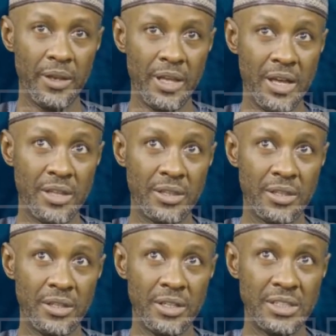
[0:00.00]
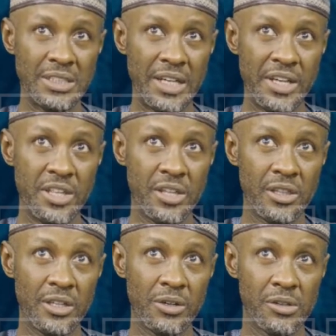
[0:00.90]
there is the
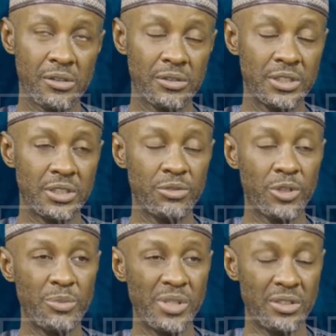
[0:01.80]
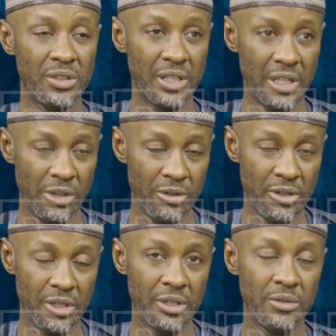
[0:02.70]
Interagency Consultative Committee on Election
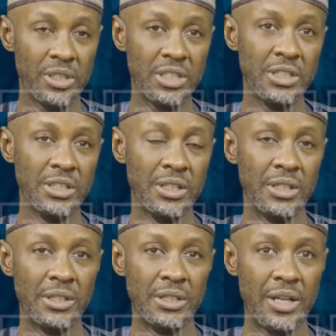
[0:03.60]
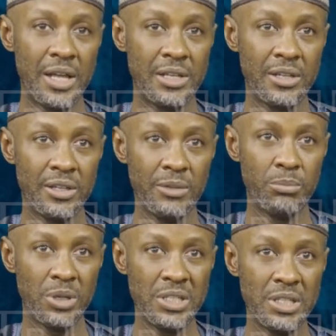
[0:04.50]
Security. That is mm. the
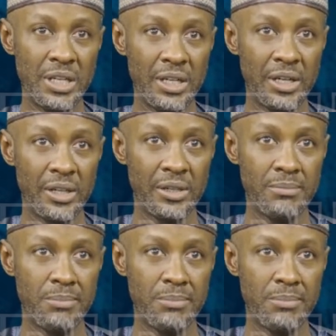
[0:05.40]
body that has the